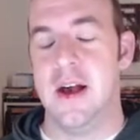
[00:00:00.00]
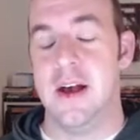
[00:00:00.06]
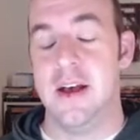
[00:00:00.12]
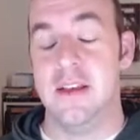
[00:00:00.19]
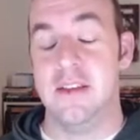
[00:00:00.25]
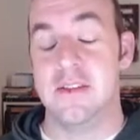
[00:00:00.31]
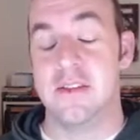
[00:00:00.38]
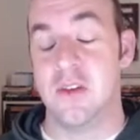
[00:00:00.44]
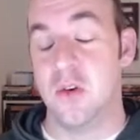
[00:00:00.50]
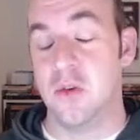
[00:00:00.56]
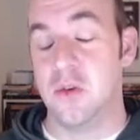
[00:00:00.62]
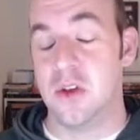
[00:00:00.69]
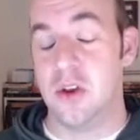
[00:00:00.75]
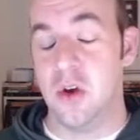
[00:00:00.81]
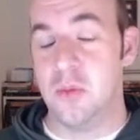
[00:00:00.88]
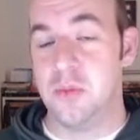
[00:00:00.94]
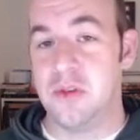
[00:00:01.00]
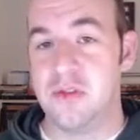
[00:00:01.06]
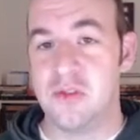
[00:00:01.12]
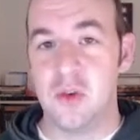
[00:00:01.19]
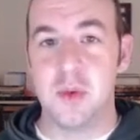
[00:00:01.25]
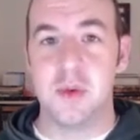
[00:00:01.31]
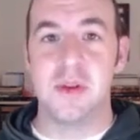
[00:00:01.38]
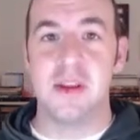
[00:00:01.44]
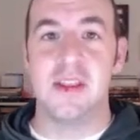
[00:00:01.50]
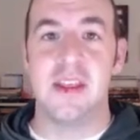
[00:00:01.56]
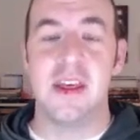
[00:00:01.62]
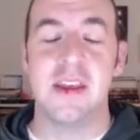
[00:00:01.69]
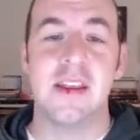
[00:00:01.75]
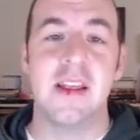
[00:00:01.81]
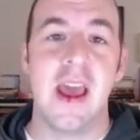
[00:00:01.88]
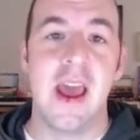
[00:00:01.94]
So, presumably
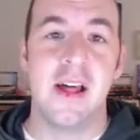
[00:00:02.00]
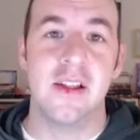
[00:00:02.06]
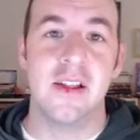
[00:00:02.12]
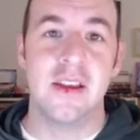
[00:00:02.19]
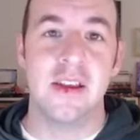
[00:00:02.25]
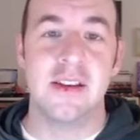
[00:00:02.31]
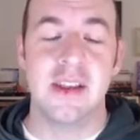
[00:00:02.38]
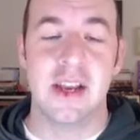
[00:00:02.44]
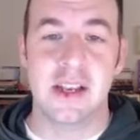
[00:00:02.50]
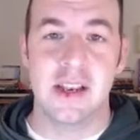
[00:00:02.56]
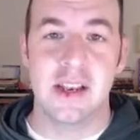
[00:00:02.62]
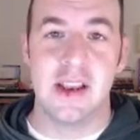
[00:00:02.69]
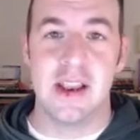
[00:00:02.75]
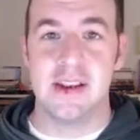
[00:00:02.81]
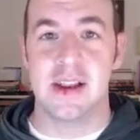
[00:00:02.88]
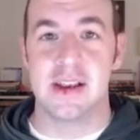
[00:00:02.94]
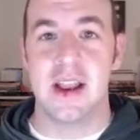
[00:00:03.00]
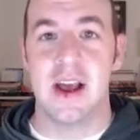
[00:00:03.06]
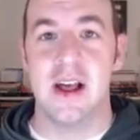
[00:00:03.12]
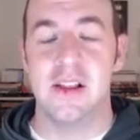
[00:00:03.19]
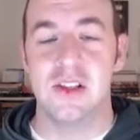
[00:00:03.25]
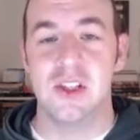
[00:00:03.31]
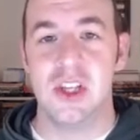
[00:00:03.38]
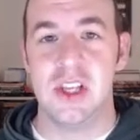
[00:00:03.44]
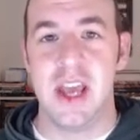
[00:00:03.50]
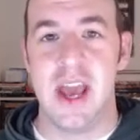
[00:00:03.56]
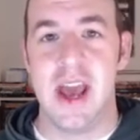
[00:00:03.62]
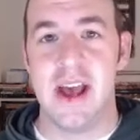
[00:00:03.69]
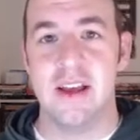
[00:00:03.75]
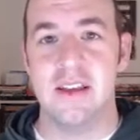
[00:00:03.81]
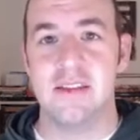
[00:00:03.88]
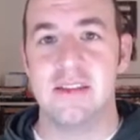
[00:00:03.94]
the alien technology
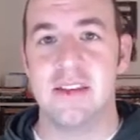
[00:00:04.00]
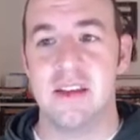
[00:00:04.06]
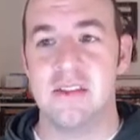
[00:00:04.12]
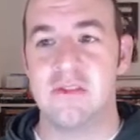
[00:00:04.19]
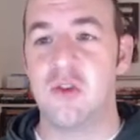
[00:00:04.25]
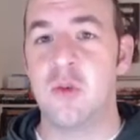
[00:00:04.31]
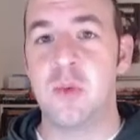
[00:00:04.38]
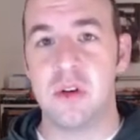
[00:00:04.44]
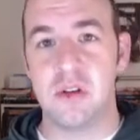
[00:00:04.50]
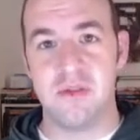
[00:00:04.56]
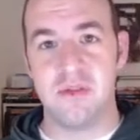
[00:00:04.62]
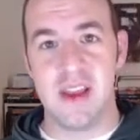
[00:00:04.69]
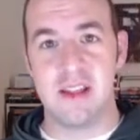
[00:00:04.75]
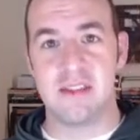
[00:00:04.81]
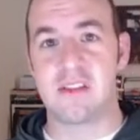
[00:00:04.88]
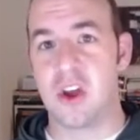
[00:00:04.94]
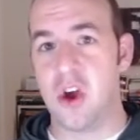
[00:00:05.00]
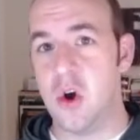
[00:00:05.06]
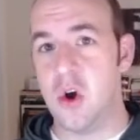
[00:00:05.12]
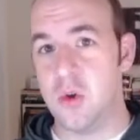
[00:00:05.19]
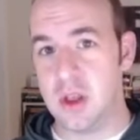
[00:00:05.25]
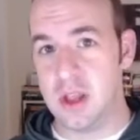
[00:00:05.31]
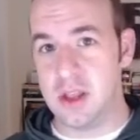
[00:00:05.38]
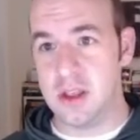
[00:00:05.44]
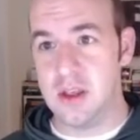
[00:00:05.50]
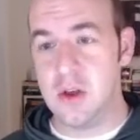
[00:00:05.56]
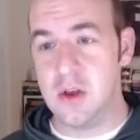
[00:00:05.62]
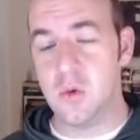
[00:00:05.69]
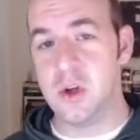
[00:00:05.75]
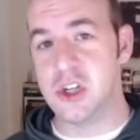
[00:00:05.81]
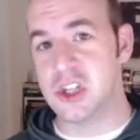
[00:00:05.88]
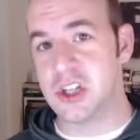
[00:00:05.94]
has a super advanced coating
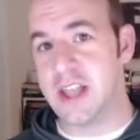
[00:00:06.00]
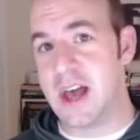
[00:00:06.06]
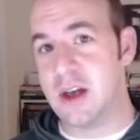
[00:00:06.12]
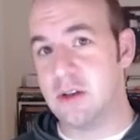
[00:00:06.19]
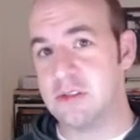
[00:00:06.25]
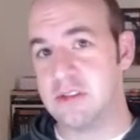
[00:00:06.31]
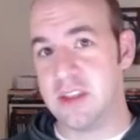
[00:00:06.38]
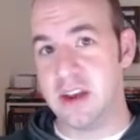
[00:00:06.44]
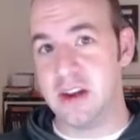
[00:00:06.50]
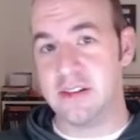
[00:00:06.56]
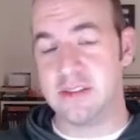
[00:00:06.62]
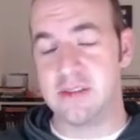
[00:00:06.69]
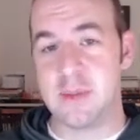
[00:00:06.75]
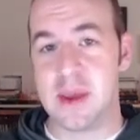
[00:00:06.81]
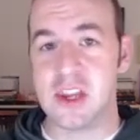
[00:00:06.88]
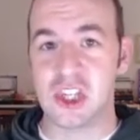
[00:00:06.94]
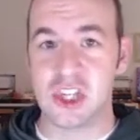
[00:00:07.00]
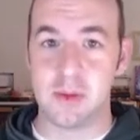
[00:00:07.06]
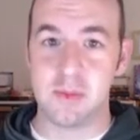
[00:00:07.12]
which allows their spaceships